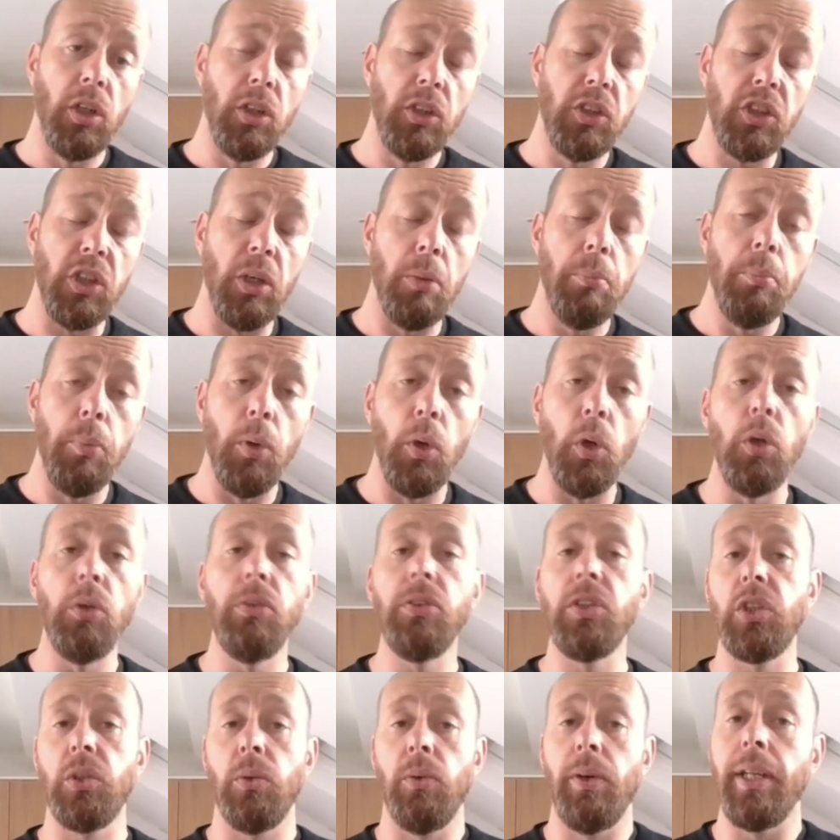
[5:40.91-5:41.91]
to
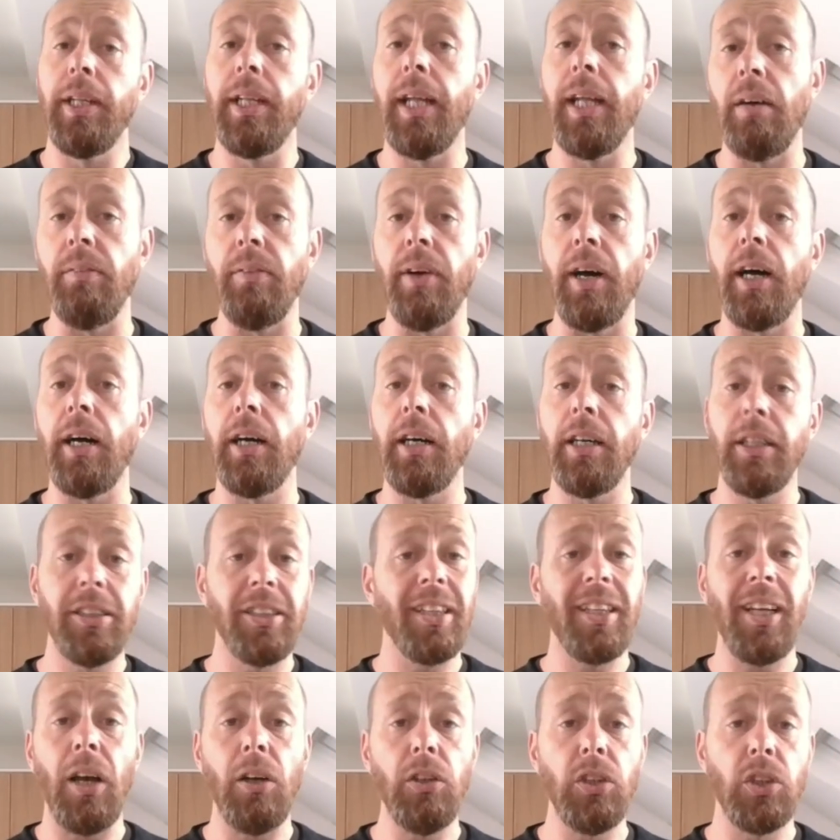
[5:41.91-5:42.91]
move to another and
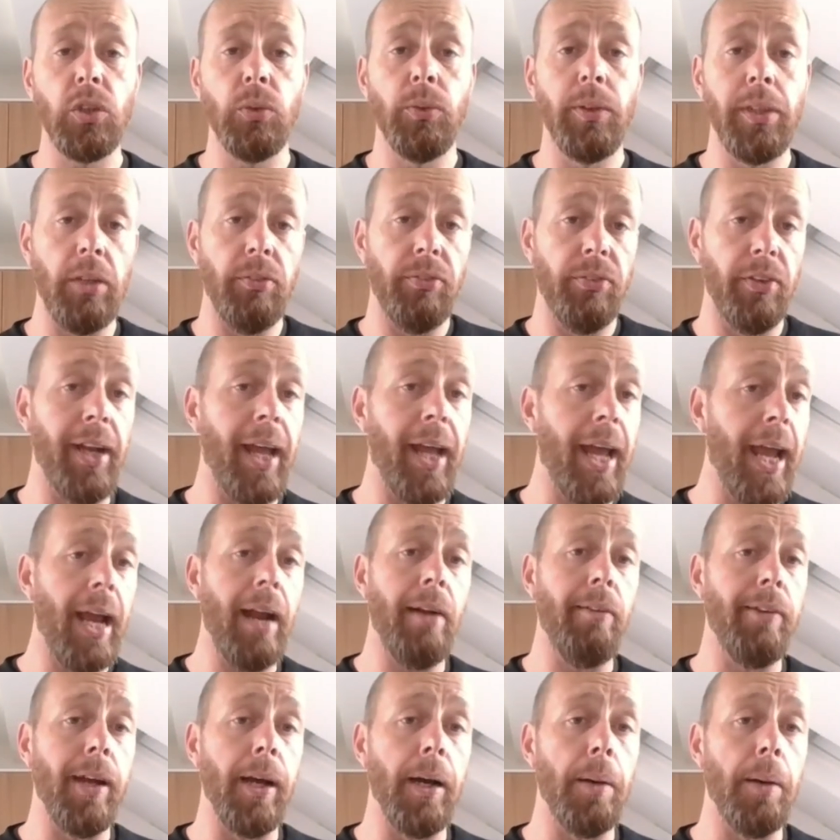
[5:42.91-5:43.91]
to go to a different
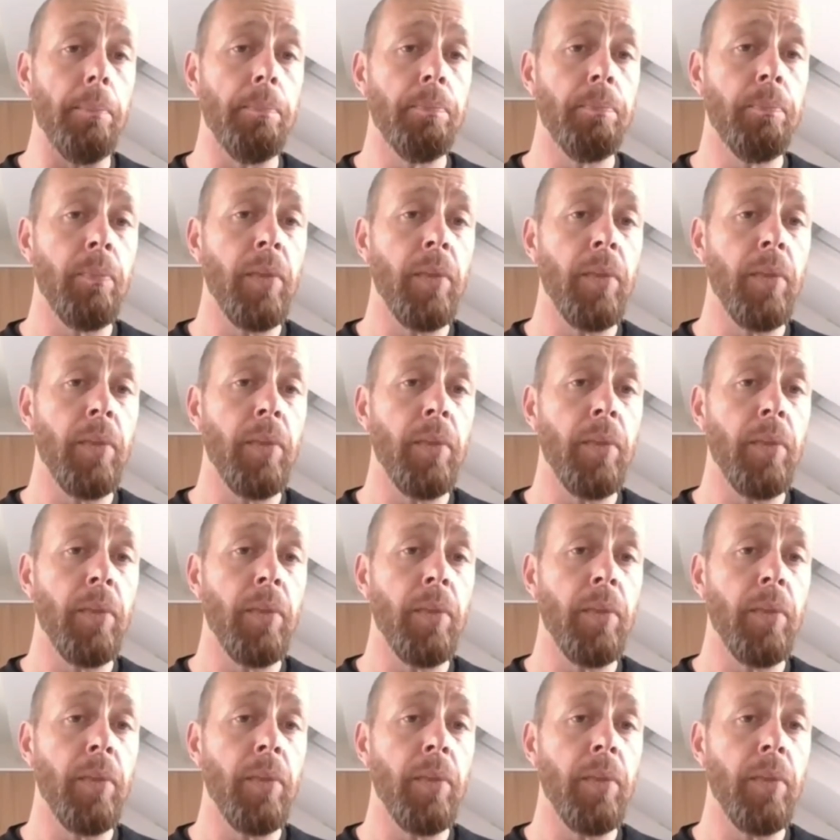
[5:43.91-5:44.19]
area.